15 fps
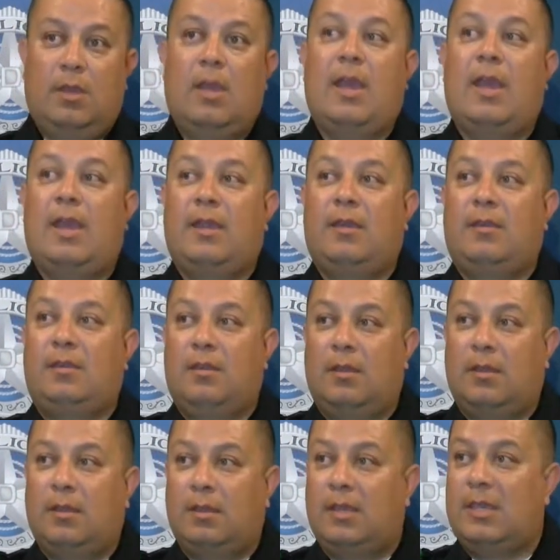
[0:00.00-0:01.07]
at
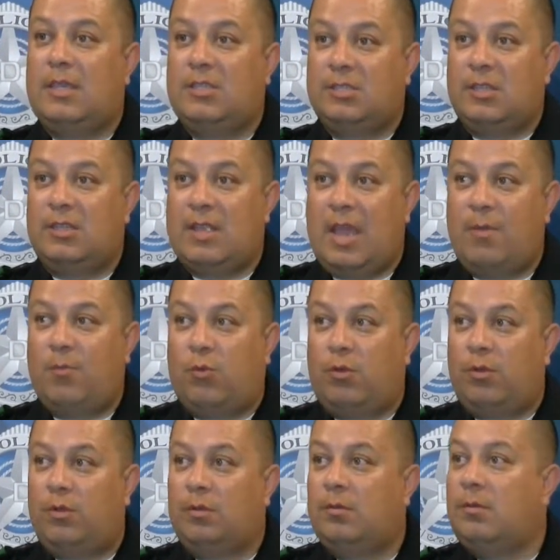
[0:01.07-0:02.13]
uh, Danmoreton. and Dan
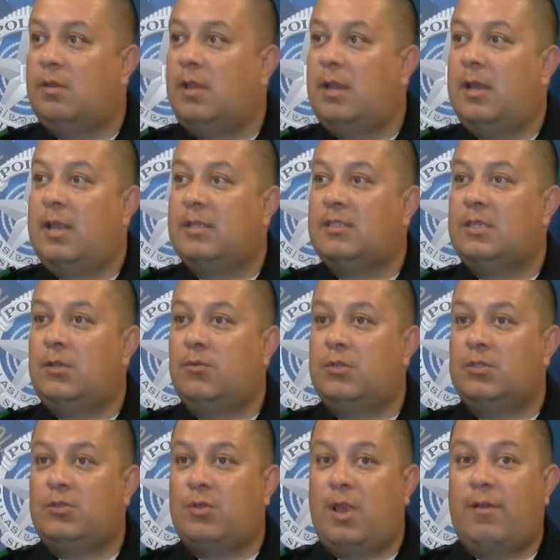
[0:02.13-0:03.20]
Morton. And as he
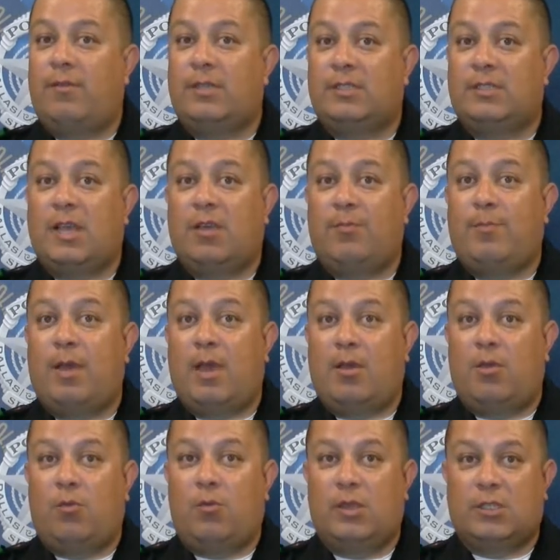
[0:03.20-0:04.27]
was traveling
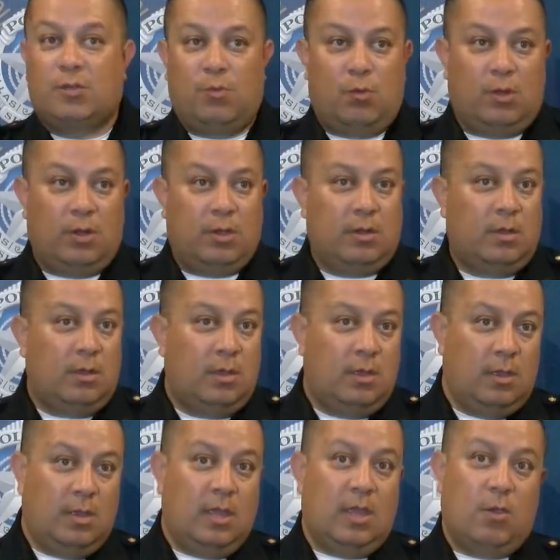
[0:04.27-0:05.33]
southbound on Westmoreland,
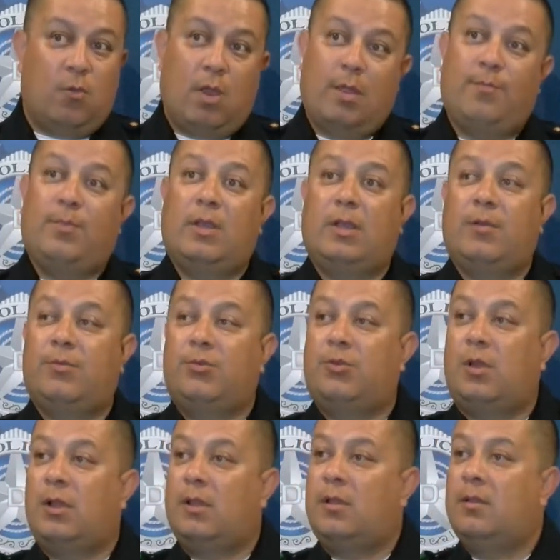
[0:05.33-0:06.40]
a white pickup
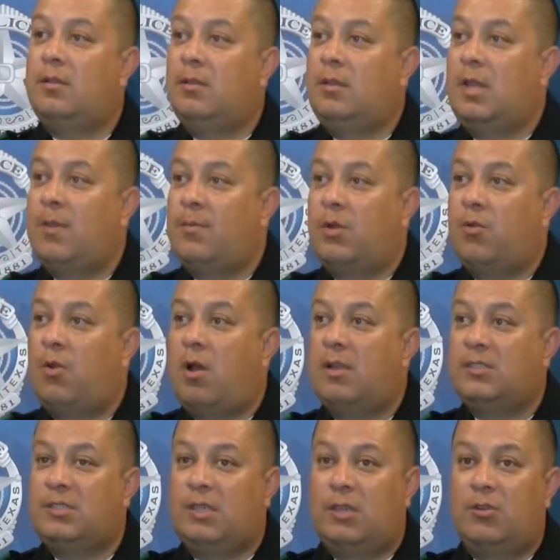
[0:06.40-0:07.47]
truck came
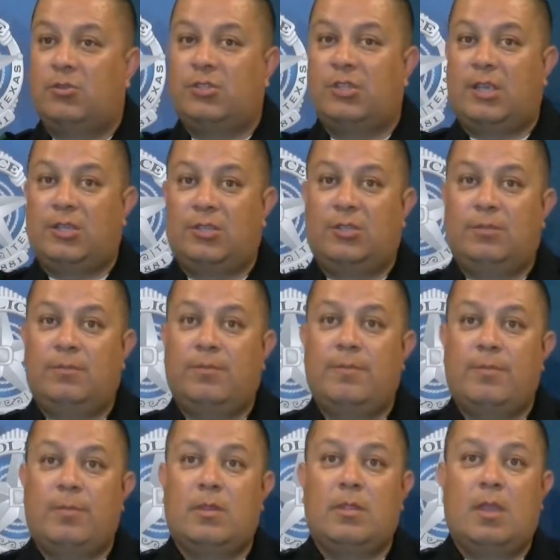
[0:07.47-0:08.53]
across the intersection.
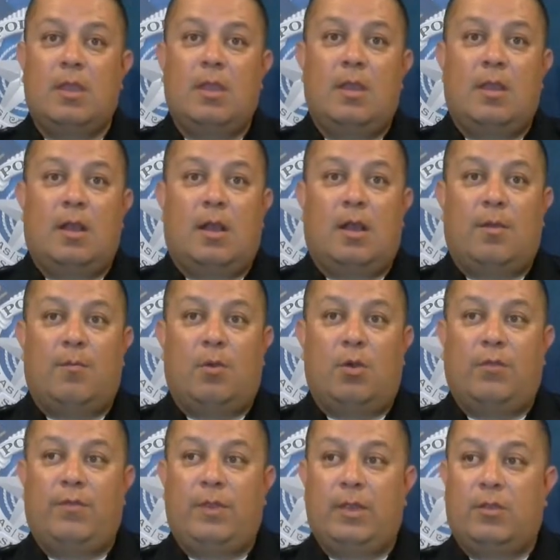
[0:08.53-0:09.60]
Uh,
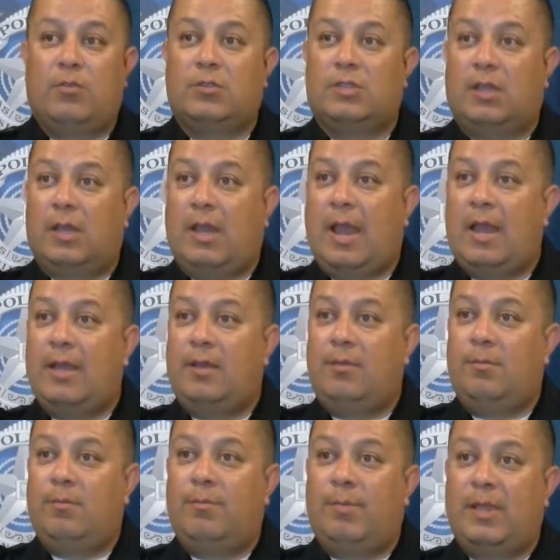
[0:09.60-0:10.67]
both vehicles collided.
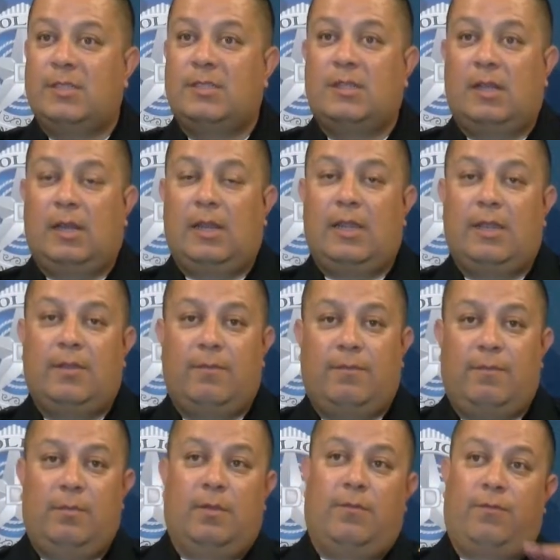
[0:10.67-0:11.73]
Basically,
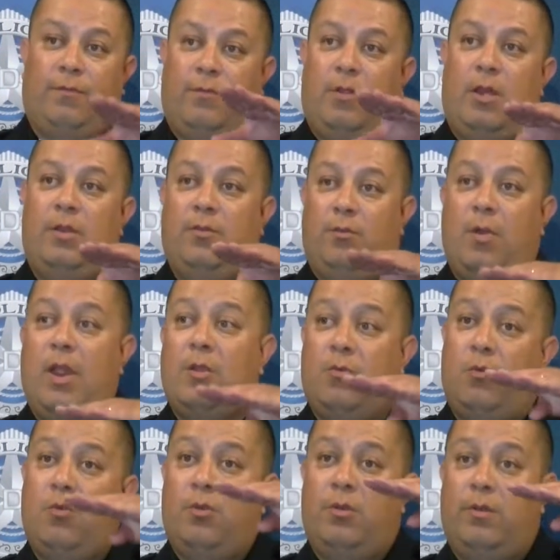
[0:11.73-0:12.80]
the front right
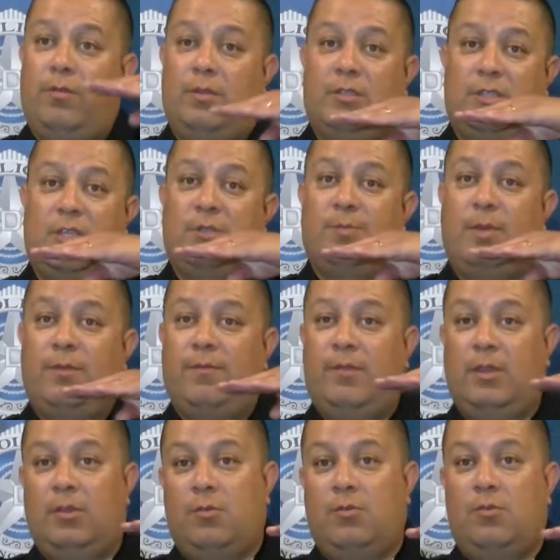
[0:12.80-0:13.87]
quarter of the suspect
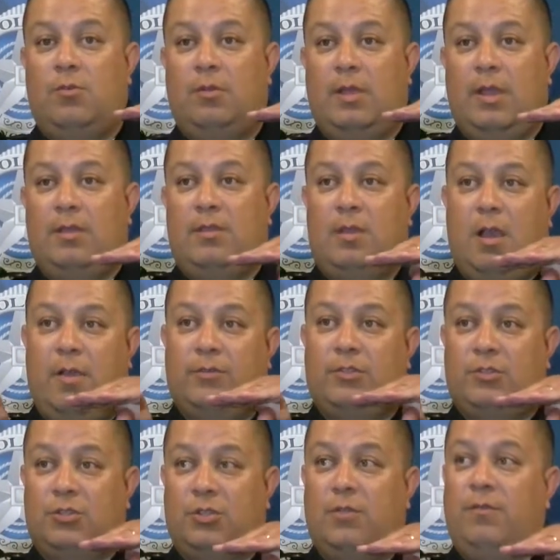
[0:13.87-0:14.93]
vehicle and the
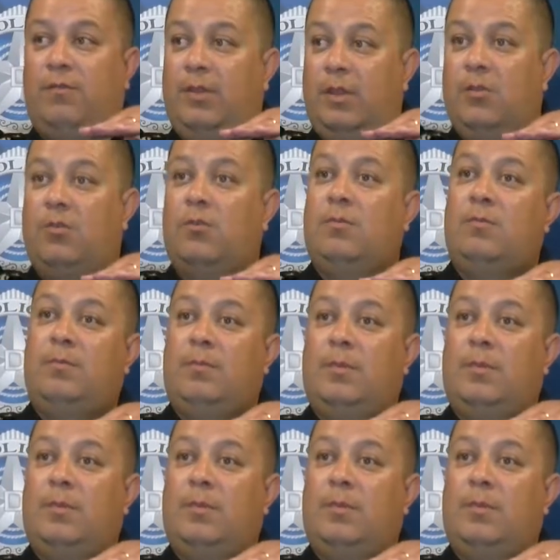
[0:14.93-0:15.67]
officer's vehicle,